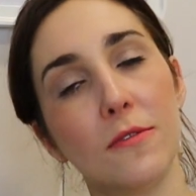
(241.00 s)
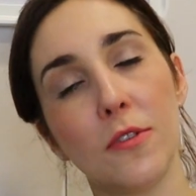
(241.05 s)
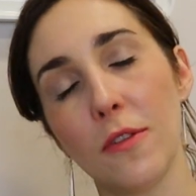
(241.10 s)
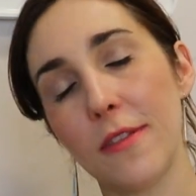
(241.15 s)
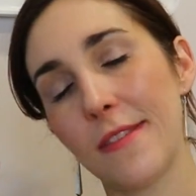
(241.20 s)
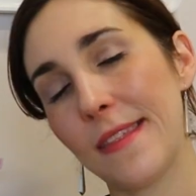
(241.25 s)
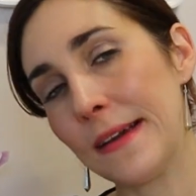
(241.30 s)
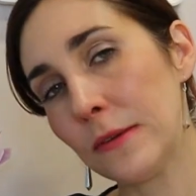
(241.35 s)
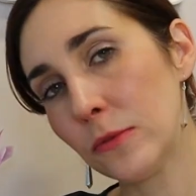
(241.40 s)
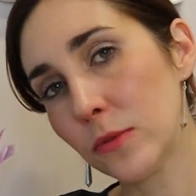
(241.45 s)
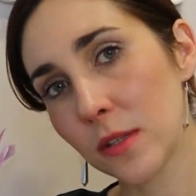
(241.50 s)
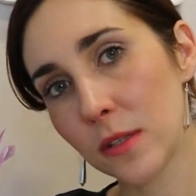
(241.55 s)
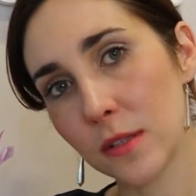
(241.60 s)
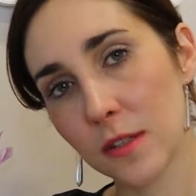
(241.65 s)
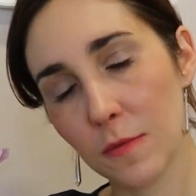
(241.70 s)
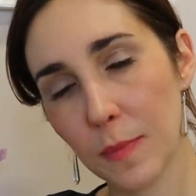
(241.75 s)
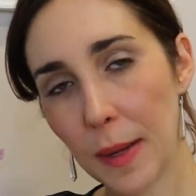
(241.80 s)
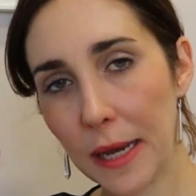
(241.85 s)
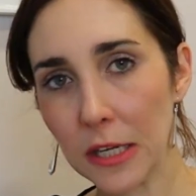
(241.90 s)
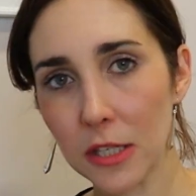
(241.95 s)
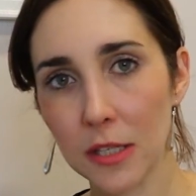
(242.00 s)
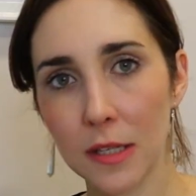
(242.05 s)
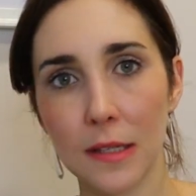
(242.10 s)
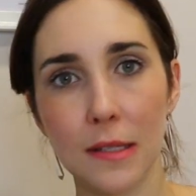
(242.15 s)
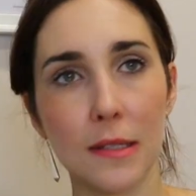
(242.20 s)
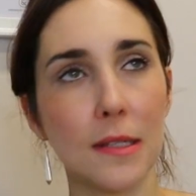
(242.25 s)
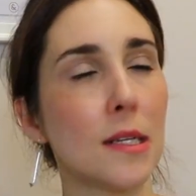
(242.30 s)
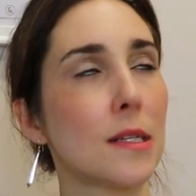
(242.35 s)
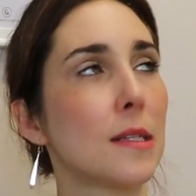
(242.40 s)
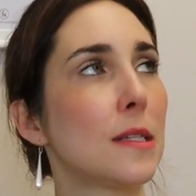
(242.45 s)
if not thousands of
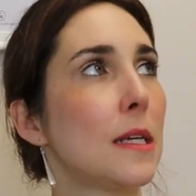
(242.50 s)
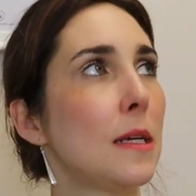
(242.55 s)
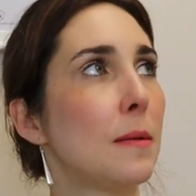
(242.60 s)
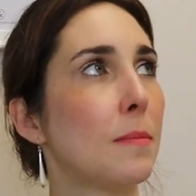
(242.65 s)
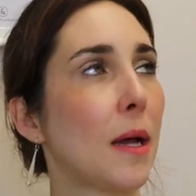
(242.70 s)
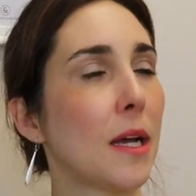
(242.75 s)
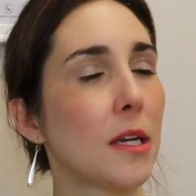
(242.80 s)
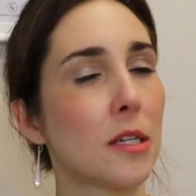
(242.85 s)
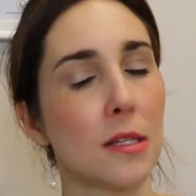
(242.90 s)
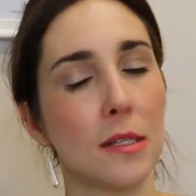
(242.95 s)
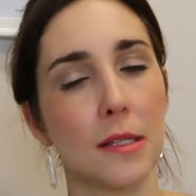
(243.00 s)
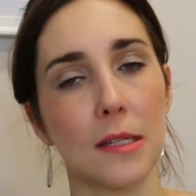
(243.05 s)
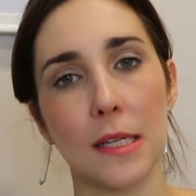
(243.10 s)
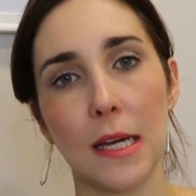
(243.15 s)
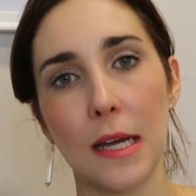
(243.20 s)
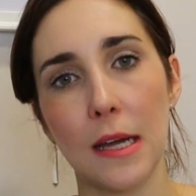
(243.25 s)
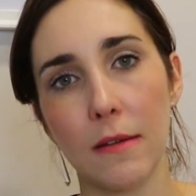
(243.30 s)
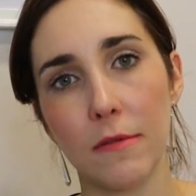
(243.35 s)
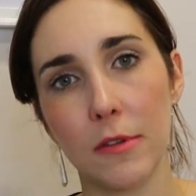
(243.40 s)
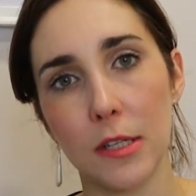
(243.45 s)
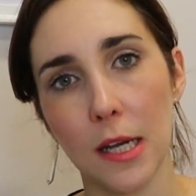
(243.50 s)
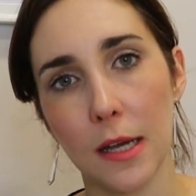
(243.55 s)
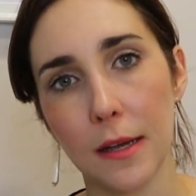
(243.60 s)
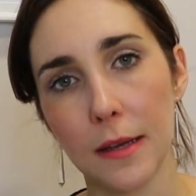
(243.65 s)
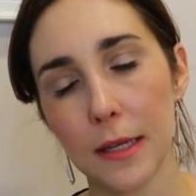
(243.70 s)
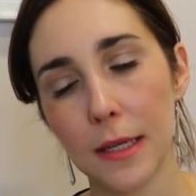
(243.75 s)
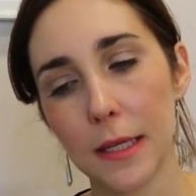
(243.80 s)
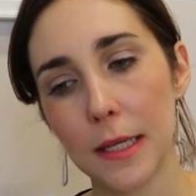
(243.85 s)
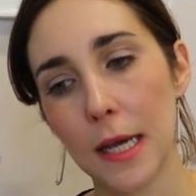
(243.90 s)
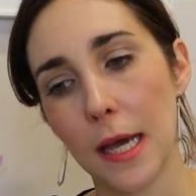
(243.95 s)
patients, 16 patients a day, every day,
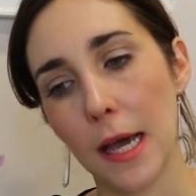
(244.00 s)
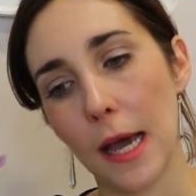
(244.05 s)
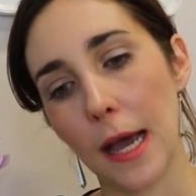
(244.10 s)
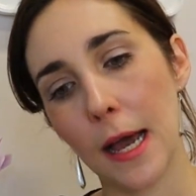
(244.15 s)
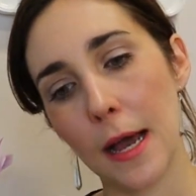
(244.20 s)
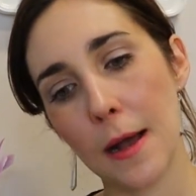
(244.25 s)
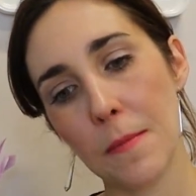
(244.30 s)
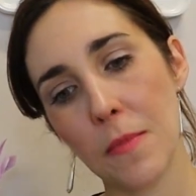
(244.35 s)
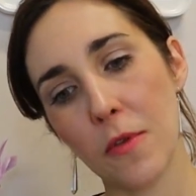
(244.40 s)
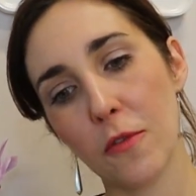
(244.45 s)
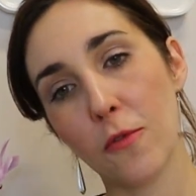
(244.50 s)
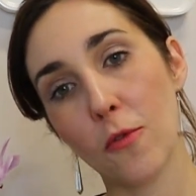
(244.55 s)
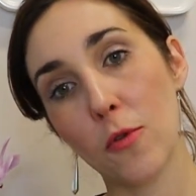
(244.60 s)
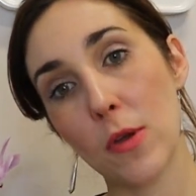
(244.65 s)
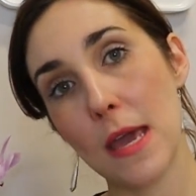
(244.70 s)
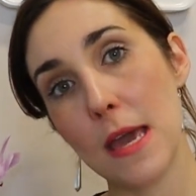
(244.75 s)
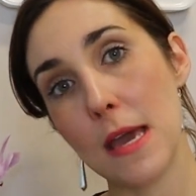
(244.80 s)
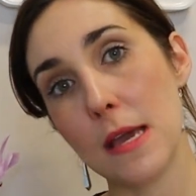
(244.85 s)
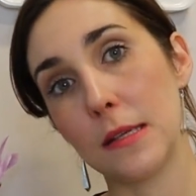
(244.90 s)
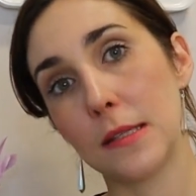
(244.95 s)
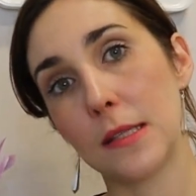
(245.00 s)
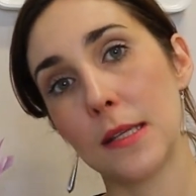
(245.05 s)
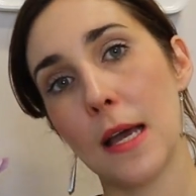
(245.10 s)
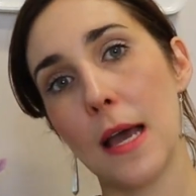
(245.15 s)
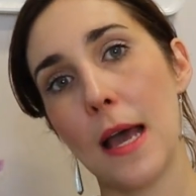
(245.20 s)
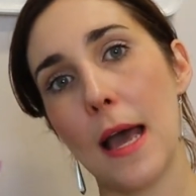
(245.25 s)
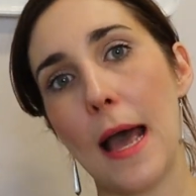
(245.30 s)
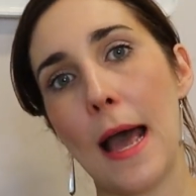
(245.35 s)
for years.